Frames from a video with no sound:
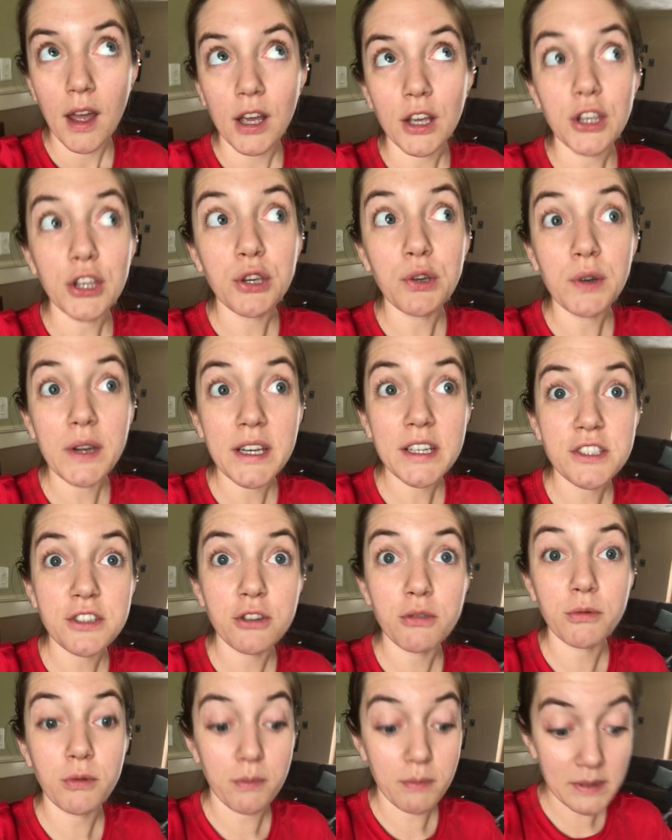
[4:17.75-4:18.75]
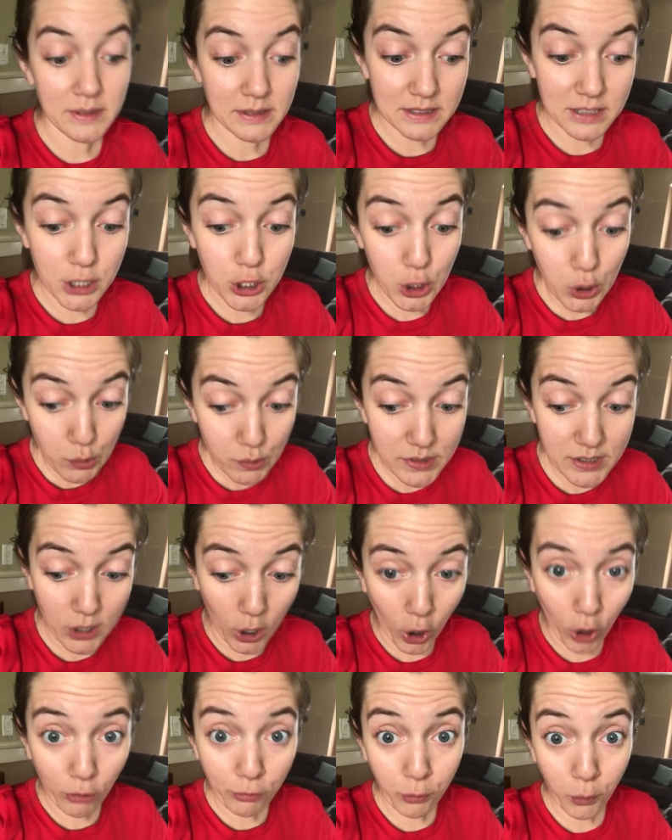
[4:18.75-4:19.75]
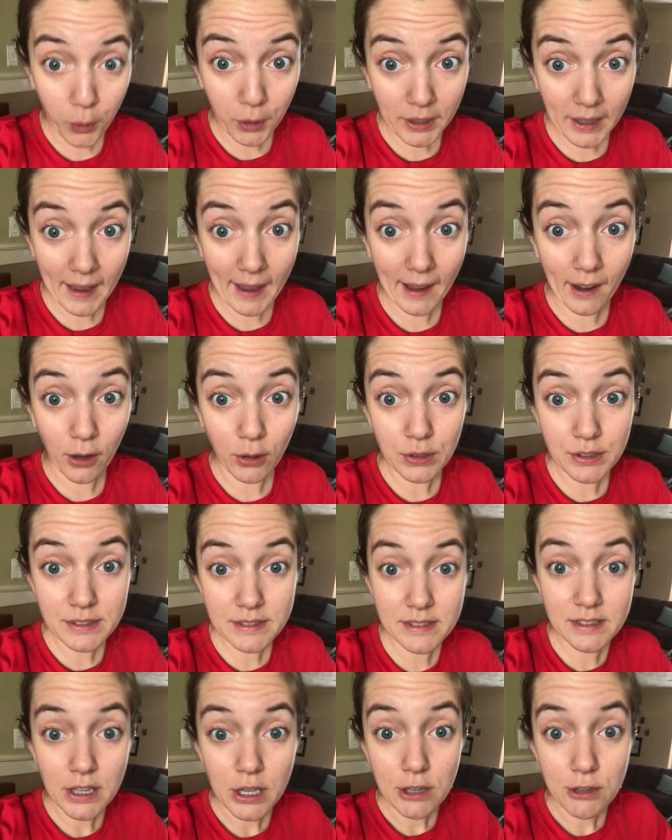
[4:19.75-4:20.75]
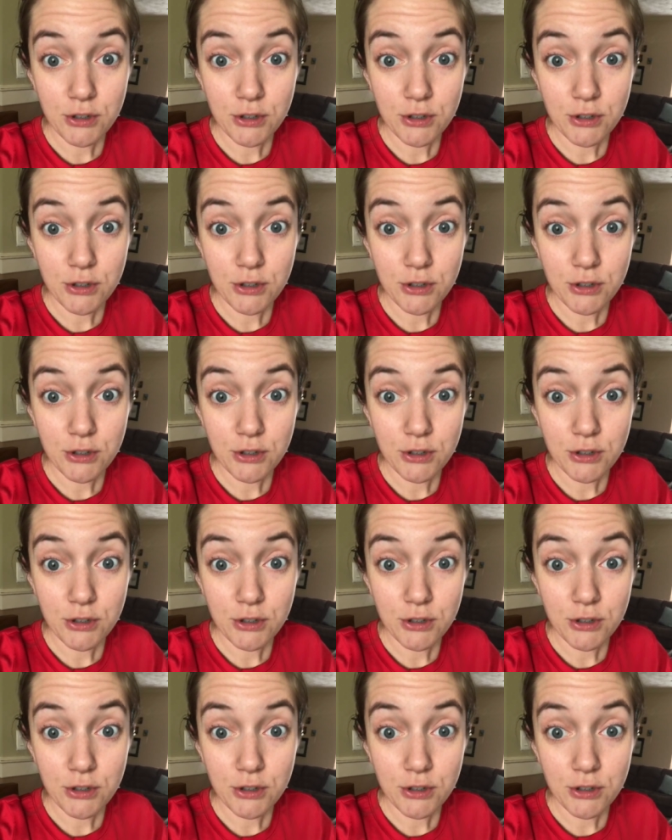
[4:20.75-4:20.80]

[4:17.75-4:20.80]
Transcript: you need to use all 4 counts